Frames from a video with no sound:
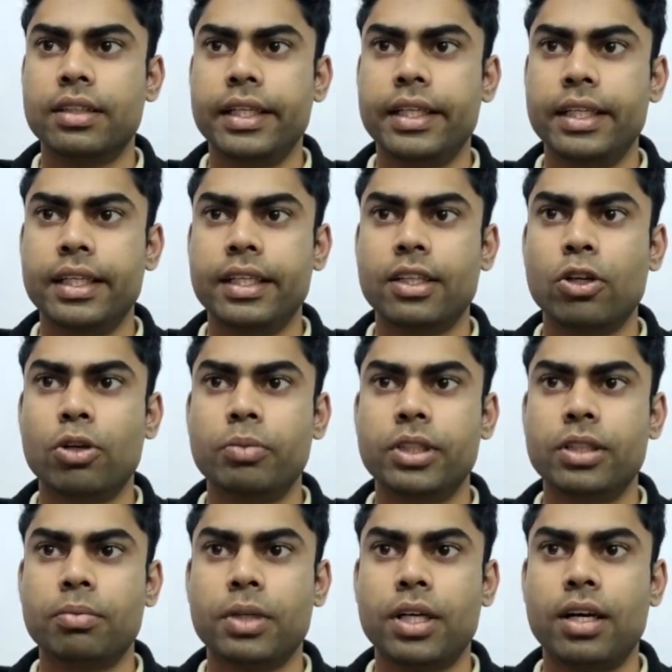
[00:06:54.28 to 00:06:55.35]
18
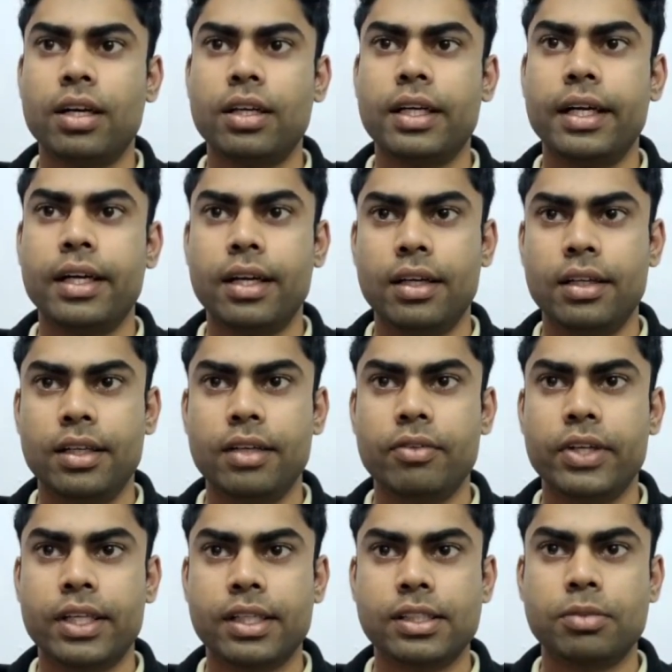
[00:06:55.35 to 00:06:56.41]
km/h and 100
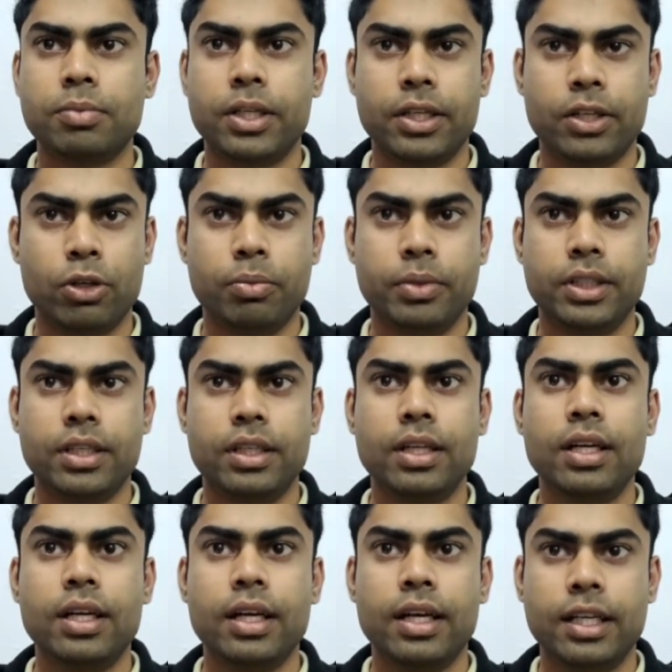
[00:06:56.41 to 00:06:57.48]
vehicles per kilometer
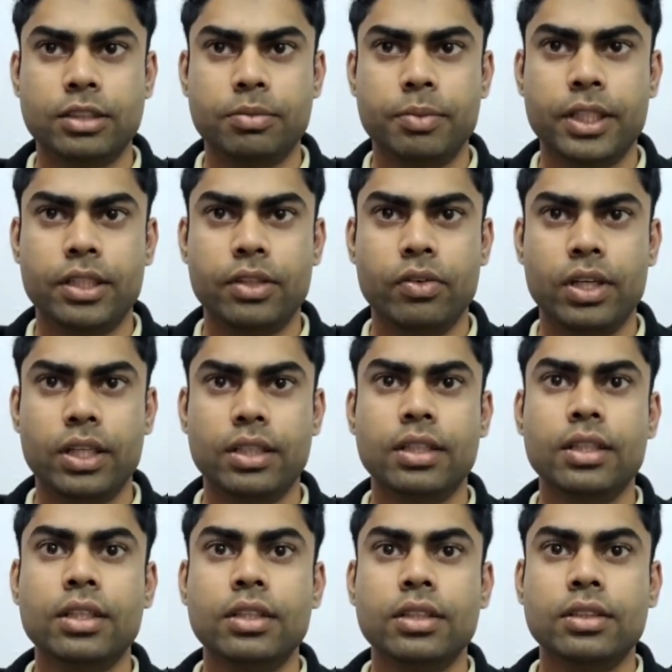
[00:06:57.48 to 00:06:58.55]
respectively.
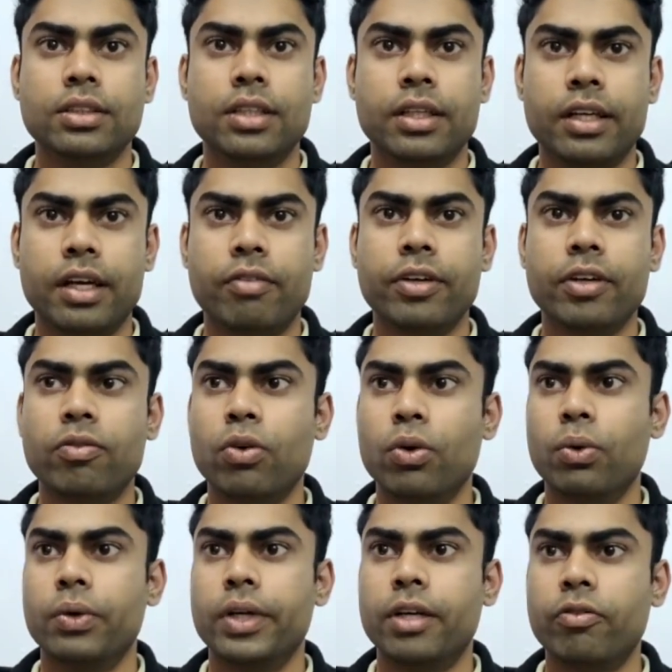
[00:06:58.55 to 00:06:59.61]
The traffic
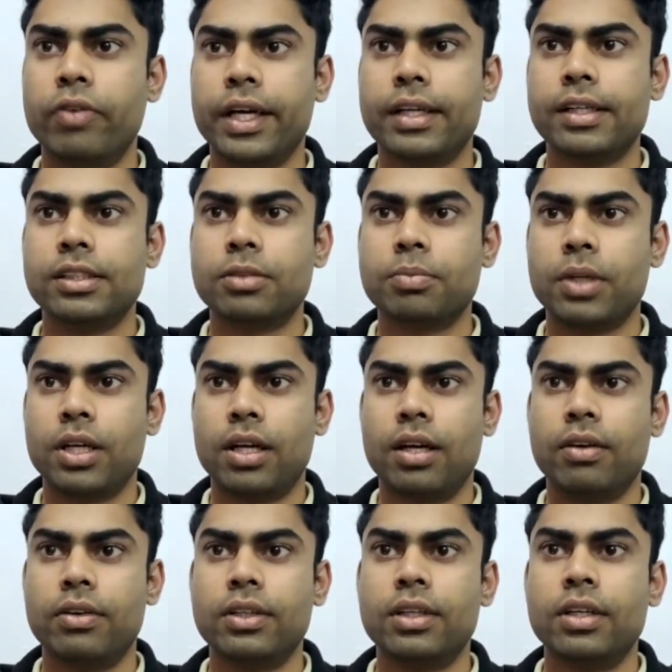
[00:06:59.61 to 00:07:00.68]
flow in vehicles per
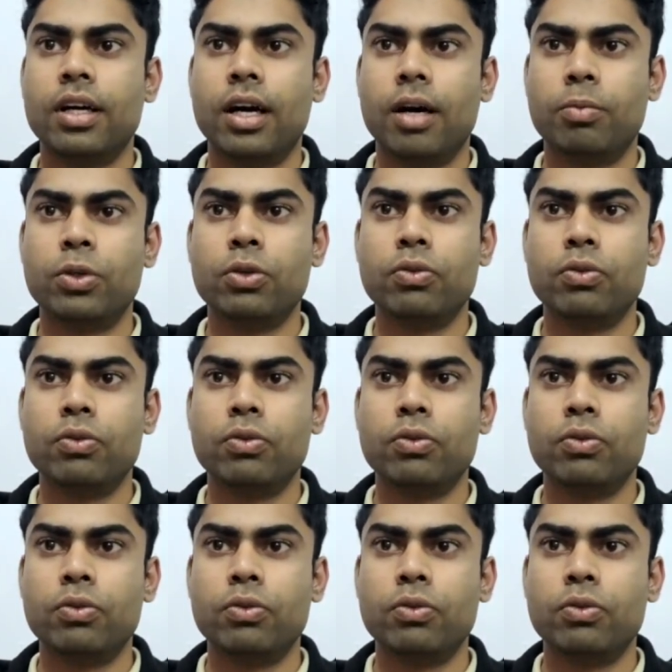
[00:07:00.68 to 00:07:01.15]
hour up